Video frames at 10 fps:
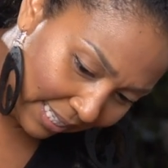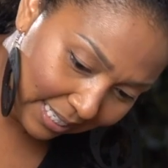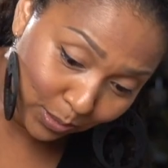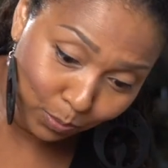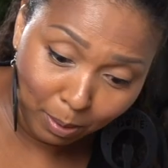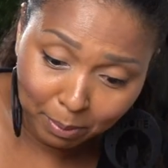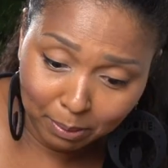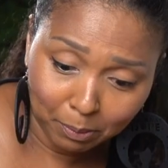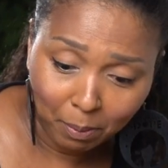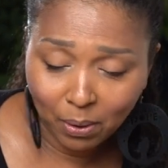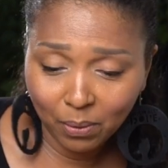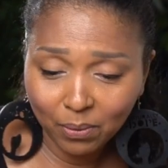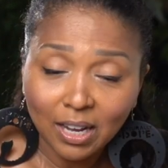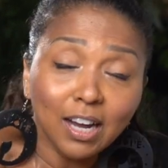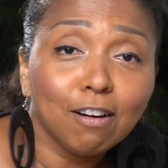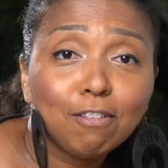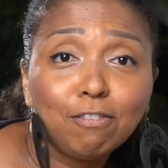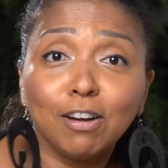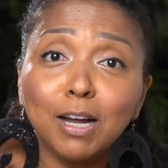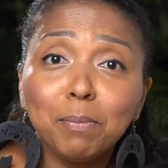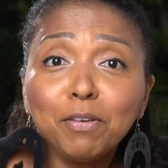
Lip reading: this woman's po from